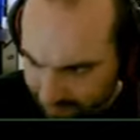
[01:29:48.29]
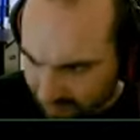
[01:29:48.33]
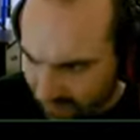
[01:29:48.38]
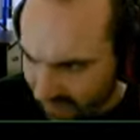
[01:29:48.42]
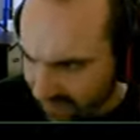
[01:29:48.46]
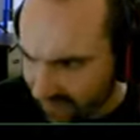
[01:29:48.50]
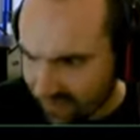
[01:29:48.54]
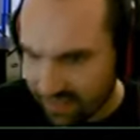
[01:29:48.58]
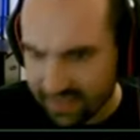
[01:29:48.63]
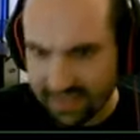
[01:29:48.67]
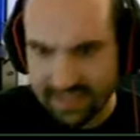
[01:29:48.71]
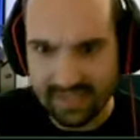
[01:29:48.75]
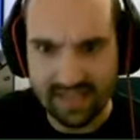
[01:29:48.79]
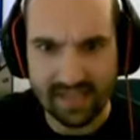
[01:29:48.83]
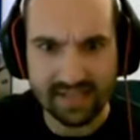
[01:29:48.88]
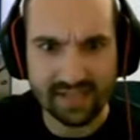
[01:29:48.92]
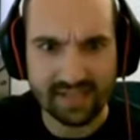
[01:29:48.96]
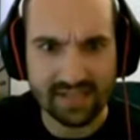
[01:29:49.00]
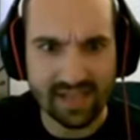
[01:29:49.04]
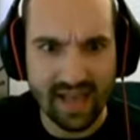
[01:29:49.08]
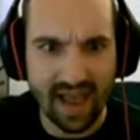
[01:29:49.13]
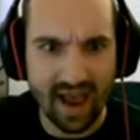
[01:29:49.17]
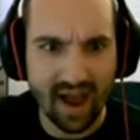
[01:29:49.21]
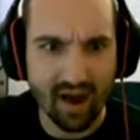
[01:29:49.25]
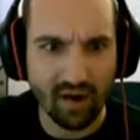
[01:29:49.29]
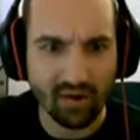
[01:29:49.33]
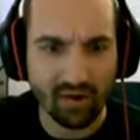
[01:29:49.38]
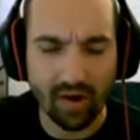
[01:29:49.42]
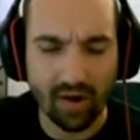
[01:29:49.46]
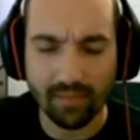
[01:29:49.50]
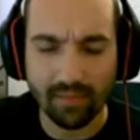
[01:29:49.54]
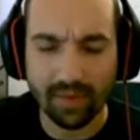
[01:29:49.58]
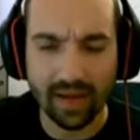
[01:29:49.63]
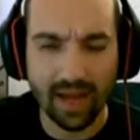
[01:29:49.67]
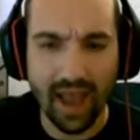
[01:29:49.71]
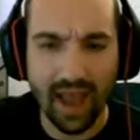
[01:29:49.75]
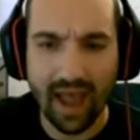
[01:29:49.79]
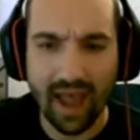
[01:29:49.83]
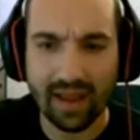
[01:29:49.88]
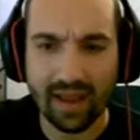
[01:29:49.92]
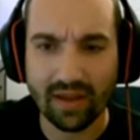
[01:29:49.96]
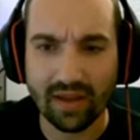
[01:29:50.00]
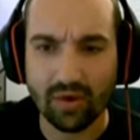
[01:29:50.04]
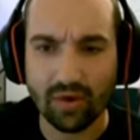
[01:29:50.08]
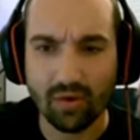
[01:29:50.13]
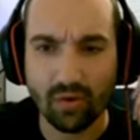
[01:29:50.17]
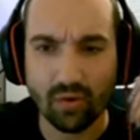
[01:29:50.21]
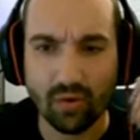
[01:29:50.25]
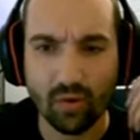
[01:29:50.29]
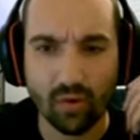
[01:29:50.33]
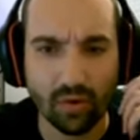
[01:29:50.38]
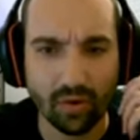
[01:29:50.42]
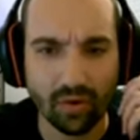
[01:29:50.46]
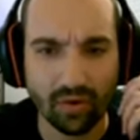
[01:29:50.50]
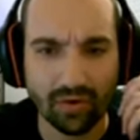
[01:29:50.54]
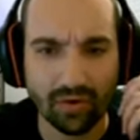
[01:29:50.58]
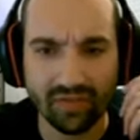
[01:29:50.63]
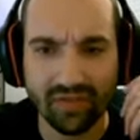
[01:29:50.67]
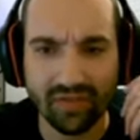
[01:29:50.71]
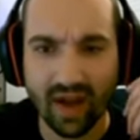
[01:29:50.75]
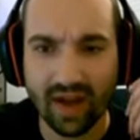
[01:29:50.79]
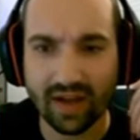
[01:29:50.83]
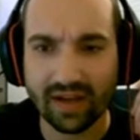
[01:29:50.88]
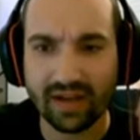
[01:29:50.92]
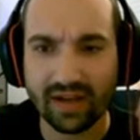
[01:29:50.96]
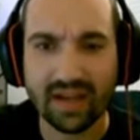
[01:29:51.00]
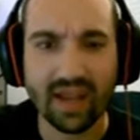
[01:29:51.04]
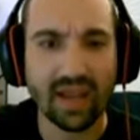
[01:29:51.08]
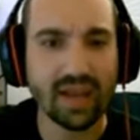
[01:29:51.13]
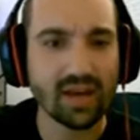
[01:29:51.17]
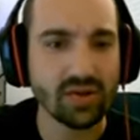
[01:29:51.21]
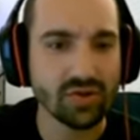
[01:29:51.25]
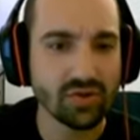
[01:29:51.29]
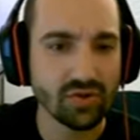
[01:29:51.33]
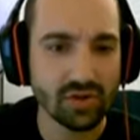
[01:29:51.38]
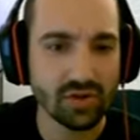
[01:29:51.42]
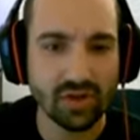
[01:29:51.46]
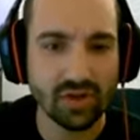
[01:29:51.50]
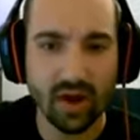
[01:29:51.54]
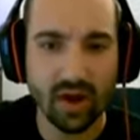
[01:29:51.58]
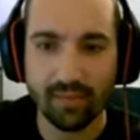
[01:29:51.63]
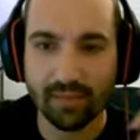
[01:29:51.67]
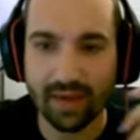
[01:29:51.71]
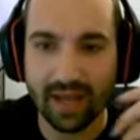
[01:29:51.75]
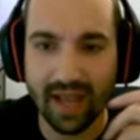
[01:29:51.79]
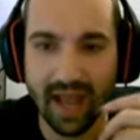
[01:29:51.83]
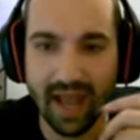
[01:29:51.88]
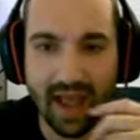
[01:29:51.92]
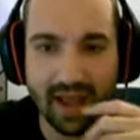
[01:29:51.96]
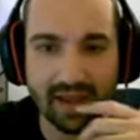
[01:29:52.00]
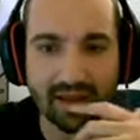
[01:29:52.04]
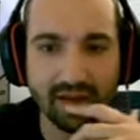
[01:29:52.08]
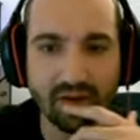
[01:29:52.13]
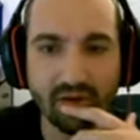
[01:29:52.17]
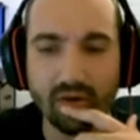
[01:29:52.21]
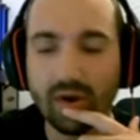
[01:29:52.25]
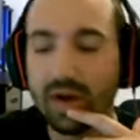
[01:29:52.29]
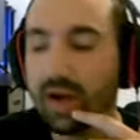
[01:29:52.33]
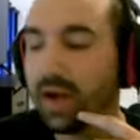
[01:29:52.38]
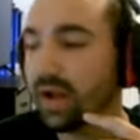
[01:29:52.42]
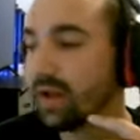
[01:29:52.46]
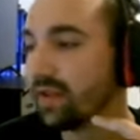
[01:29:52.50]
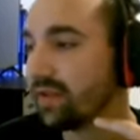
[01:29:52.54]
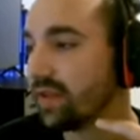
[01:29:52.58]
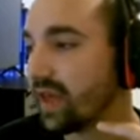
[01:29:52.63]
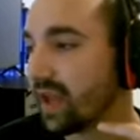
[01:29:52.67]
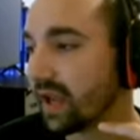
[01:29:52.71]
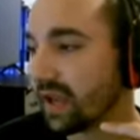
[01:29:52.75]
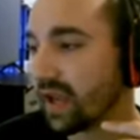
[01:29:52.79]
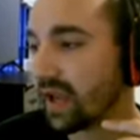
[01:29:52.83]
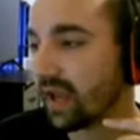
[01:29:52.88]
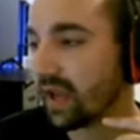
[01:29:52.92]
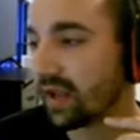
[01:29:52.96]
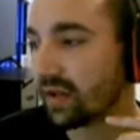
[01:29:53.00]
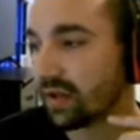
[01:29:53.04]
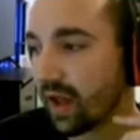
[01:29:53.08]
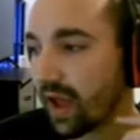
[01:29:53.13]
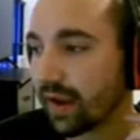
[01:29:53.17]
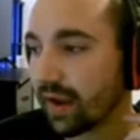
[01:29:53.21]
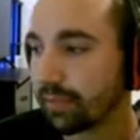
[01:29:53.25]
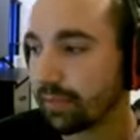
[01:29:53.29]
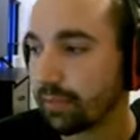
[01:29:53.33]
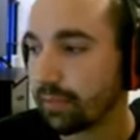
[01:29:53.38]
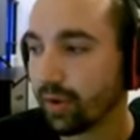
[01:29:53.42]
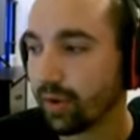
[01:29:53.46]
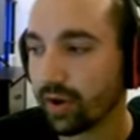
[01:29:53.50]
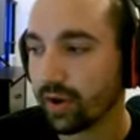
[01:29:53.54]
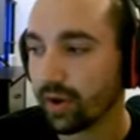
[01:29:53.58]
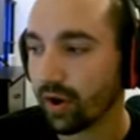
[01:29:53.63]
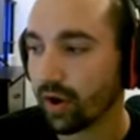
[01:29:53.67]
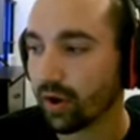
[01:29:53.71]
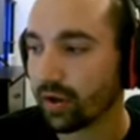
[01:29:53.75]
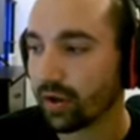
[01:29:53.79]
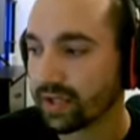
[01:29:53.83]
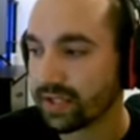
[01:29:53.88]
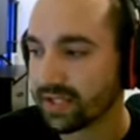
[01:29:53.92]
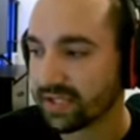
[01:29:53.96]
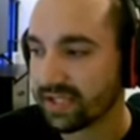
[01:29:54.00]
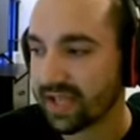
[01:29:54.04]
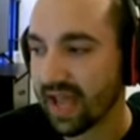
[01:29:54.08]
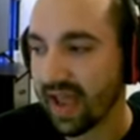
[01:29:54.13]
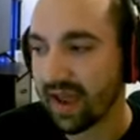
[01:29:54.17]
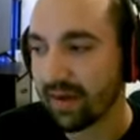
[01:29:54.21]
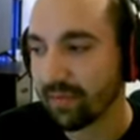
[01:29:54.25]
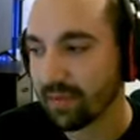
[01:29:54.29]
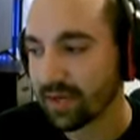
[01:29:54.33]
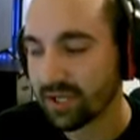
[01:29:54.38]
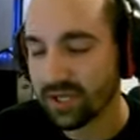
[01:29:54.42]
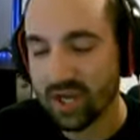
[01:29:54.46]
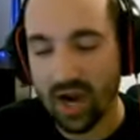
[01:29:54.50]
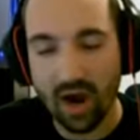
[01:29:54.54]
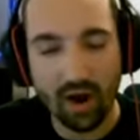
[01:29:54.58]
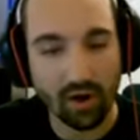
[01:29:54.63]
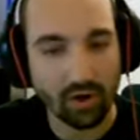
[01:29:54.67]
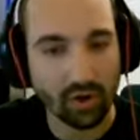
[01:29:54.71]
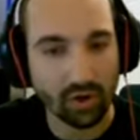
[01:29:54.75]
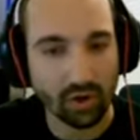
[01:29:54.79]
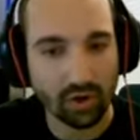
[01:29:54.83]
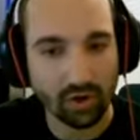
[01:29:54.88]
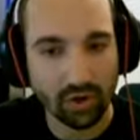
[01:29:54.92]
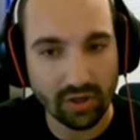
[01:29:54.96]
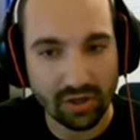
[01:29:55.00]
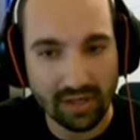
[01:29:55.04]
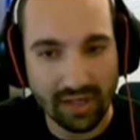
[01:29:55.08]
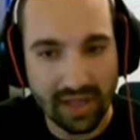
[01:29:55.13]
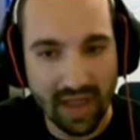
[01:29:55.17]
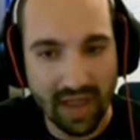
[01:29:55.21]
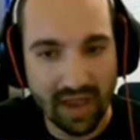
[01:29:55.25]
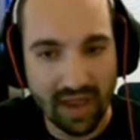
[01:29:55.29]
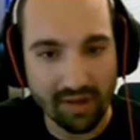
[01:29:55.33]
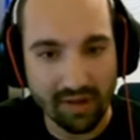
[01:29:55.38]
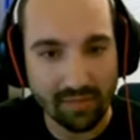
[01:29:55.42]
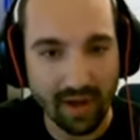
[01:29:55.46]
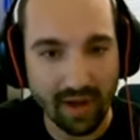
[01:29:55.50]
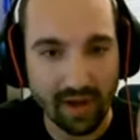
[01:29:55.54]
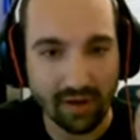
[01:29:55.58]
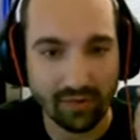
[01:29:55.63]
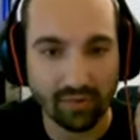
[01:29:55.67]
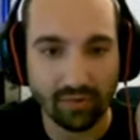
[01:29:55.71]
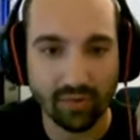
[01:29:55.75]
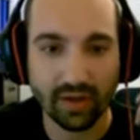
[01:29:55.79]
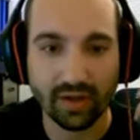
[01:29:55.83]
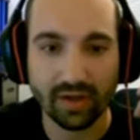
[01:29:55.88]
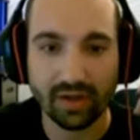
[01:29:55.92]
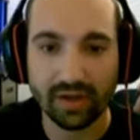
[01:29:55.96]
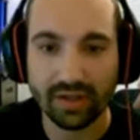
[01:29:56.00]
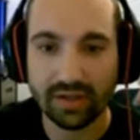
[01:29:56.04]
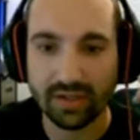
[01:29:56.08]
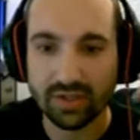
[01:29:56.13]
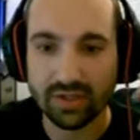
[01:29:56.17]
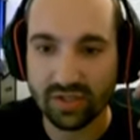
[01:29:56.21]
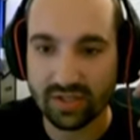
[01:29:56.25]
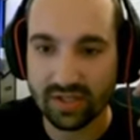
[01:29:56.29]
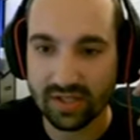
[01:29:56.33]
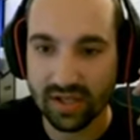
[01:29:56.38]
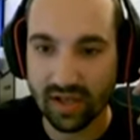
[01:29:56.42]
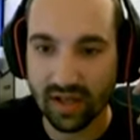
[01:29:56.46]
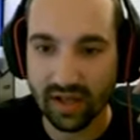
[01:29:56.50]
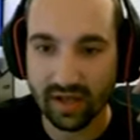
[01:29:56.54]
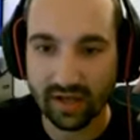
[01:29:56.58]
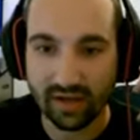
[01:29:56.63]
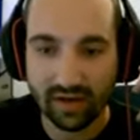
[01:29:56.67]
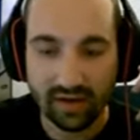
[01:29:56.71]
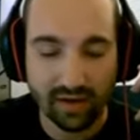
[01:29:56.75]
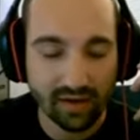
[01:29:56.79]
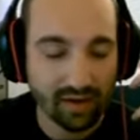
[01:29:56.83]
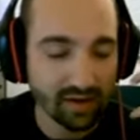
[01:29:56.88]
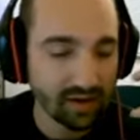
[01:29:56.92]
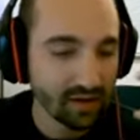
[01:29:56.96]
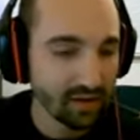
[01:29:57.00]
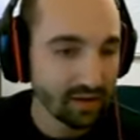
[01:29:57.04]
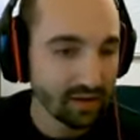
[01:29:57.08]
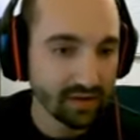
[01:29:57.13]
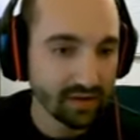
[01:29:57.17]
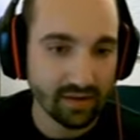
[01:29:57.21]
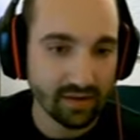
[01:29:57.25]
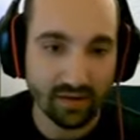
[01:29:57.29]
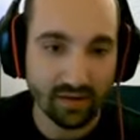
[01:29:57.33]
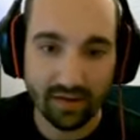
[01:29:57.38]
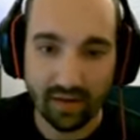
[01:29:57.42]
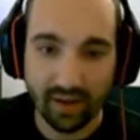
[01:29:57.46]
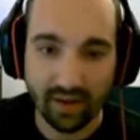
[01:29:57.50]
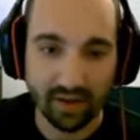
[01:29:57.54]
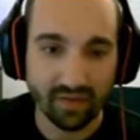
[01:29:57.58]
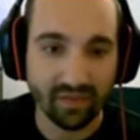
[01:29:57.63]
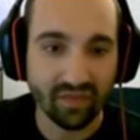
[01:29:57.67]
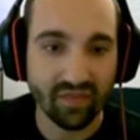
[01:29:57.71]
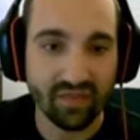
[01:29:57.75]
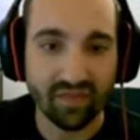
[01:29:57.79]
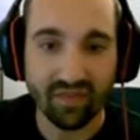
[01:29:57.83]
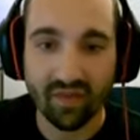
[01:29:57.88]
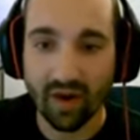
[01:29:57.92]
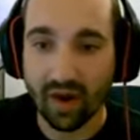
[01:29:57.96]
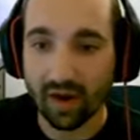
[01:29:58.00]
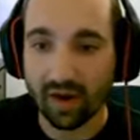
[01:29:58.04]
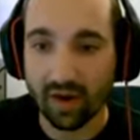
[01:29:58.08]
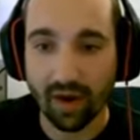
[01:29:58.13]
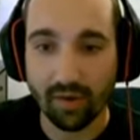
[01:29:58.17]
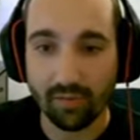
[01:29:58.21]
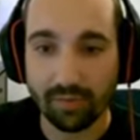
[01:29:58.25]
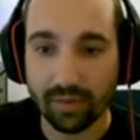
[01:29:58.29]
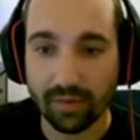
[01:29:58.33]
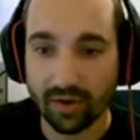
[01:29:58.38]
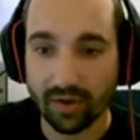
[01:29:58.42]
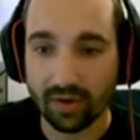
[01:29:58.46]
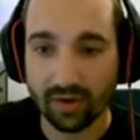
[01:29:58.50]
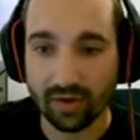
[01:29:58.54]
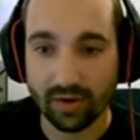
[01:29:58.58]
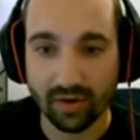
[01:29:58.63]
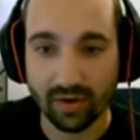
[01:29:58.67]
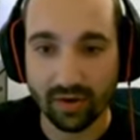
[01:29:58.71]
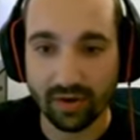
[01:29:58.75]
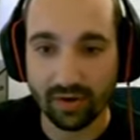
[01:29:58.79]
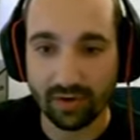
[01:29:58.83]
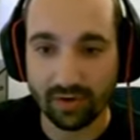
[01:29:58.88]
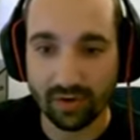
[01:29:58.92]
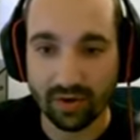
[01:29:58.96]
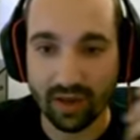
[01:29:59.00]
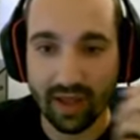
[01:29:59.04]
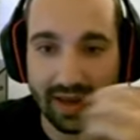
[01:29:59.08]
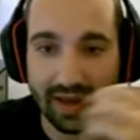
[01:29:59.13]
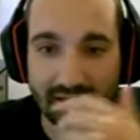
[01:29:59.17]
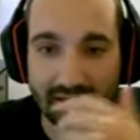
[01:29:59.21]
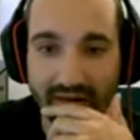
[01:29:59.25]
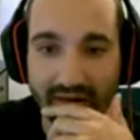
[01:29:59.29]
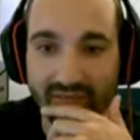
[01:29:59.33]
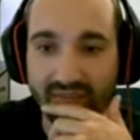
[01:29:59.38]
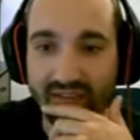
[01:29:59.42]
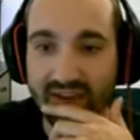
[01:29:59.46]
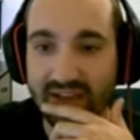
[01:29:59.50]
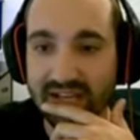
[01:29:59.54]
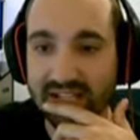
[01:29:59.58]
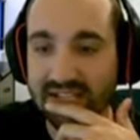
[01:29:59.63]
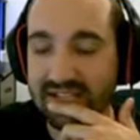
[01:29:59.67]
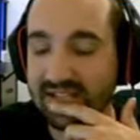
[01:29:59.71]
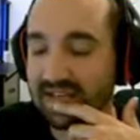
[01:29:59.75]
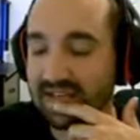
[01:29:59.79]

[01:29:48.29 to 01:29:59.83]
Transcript: Xin Zhao coming at you, or you've got a Kindred coming at you that can like put all this damage out early game and really just like fuck up your laning phase and